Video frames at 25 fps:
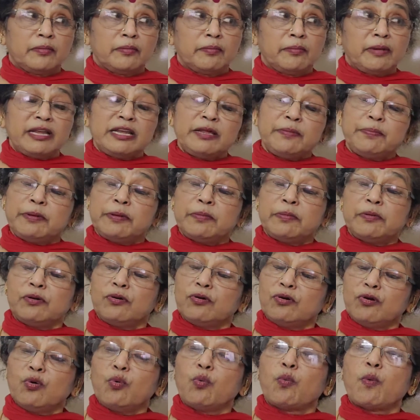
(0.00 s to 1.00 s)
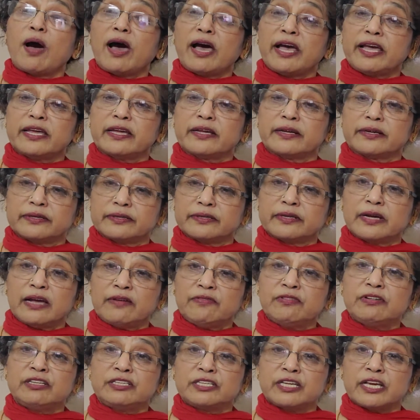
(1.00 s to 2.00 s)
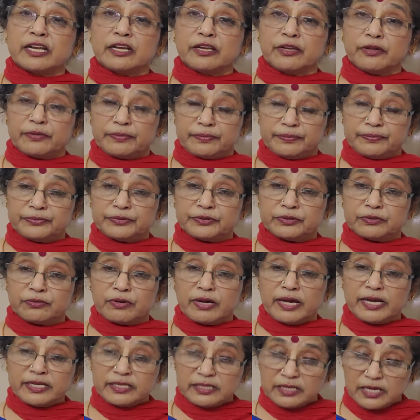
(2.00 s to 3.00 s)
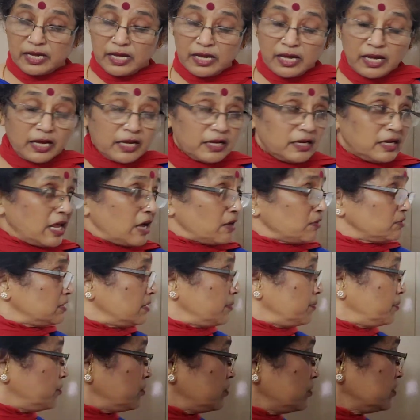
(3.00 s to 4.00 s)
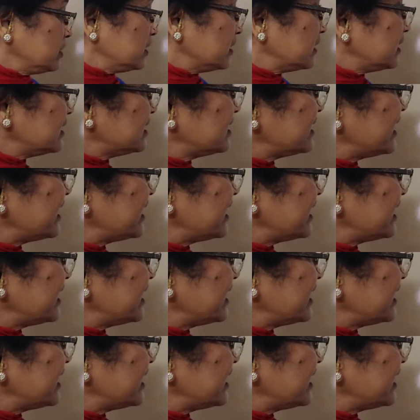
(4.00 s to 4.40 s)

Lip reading: Many people don't know why. I will tell you. Right? Now suppose in the